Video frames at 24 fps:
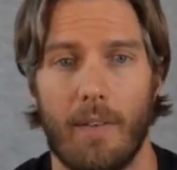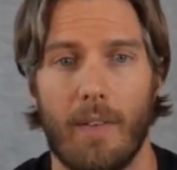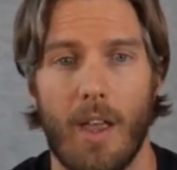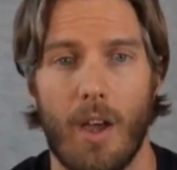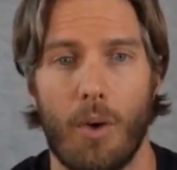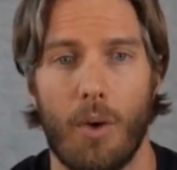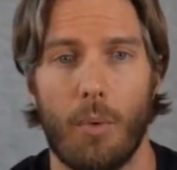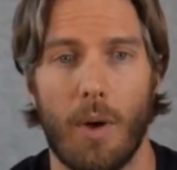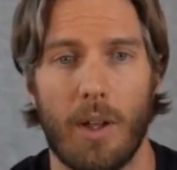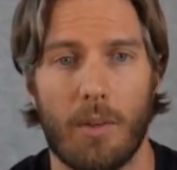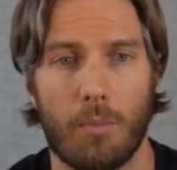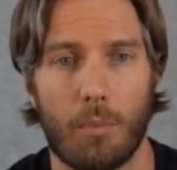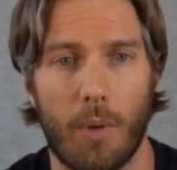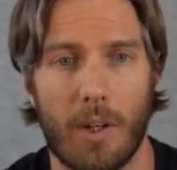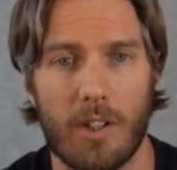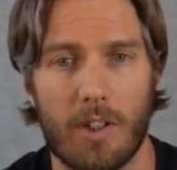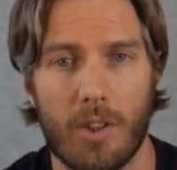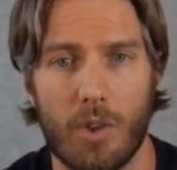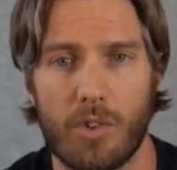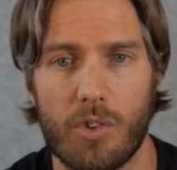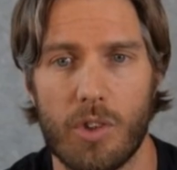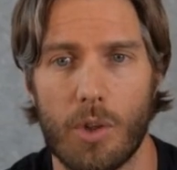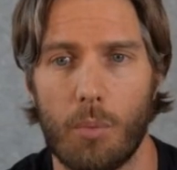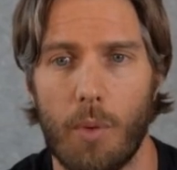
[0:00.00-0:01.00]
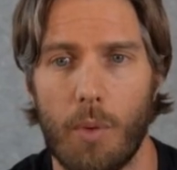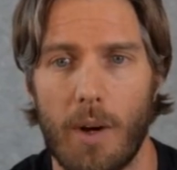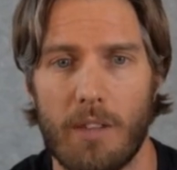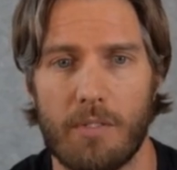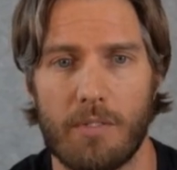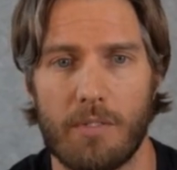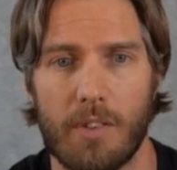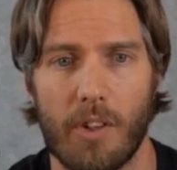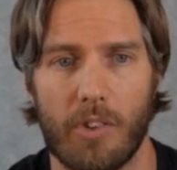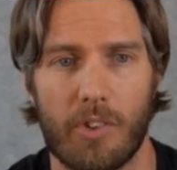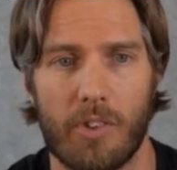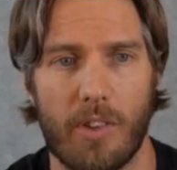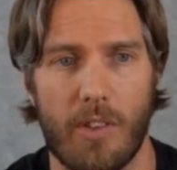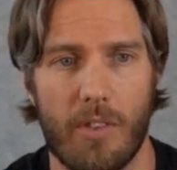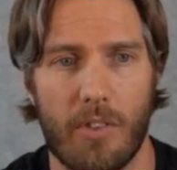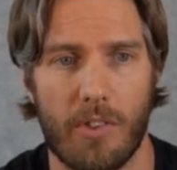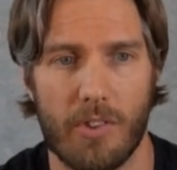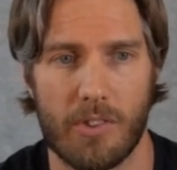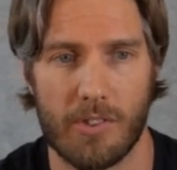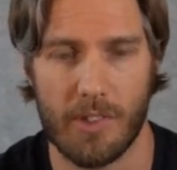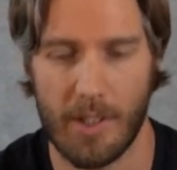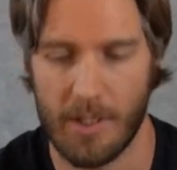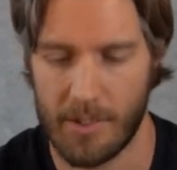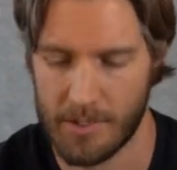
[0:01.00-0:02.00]
when using Wavefield
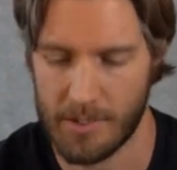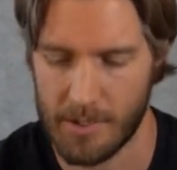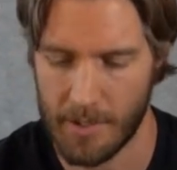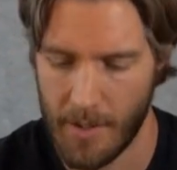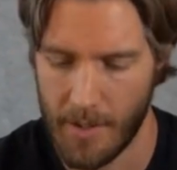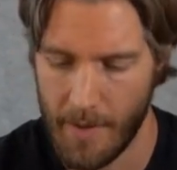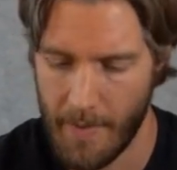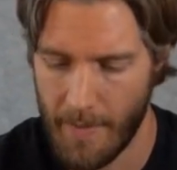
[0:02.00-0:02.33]
synthesis.